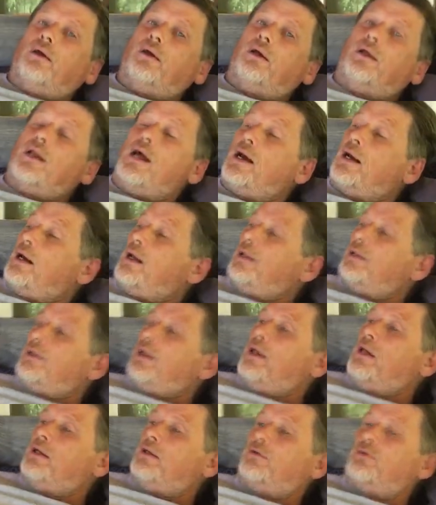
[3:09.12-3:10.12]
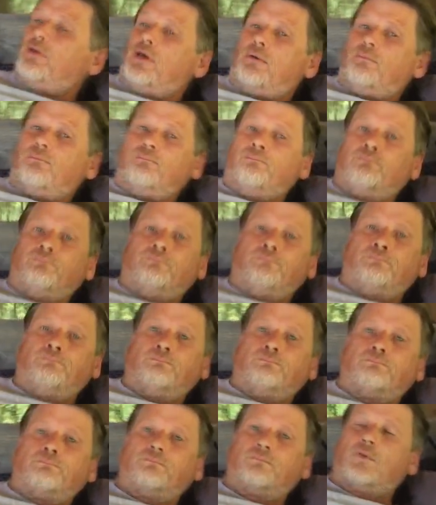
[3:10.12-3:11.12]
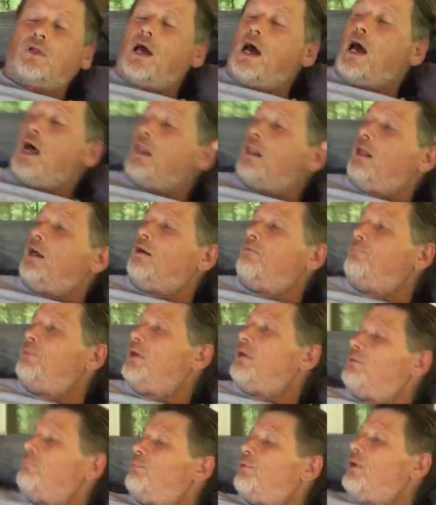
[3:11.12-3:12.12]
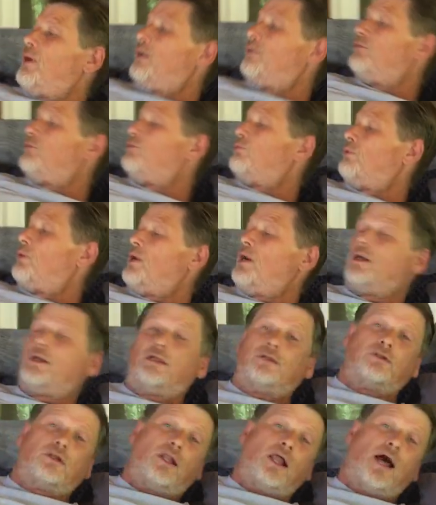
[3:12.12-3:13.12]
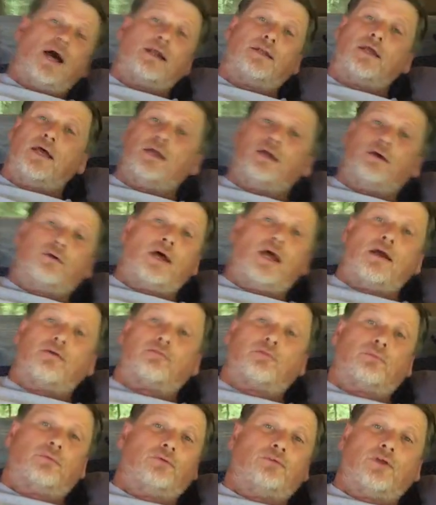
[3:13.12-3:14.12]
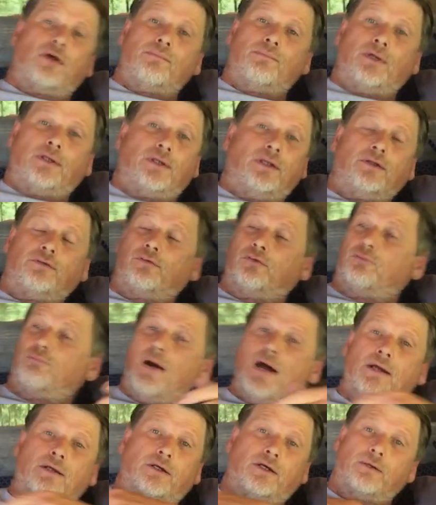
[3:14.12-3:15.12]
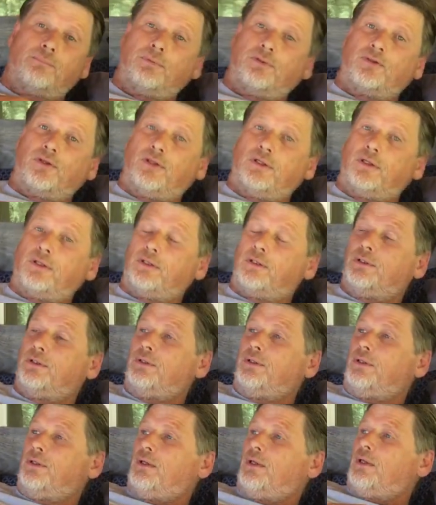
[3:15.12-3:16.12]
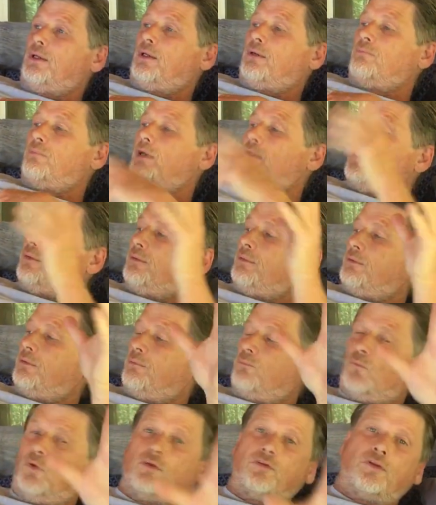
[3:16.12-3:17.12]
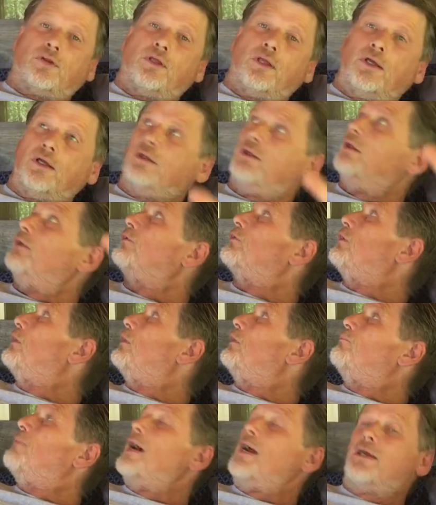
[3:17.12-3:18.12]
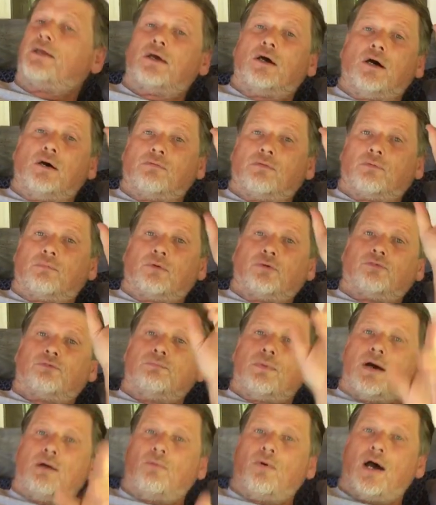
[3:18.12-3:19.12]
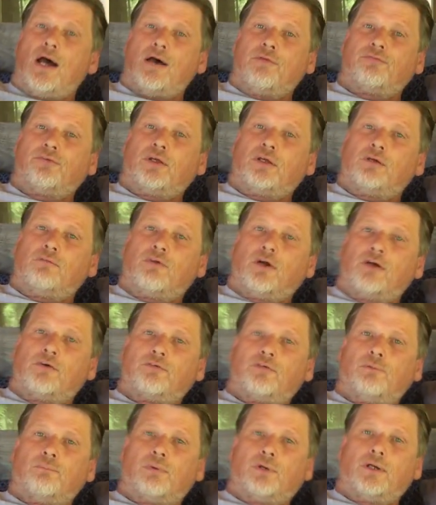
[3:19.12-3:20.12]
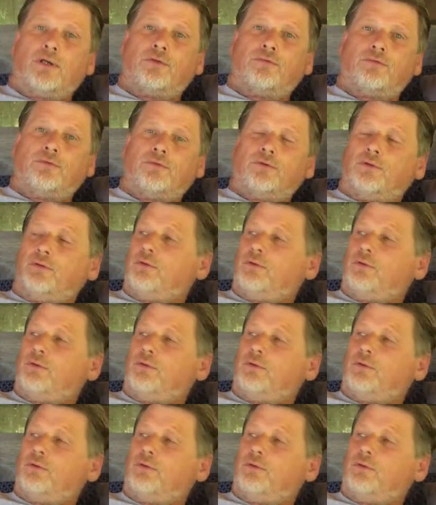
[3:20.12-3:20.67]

And I gotta tell you something. I love building projects where I get to lie down afterwards. I mean, this is my cup of tea. But once again, this little makeover was my wife's anniversary present.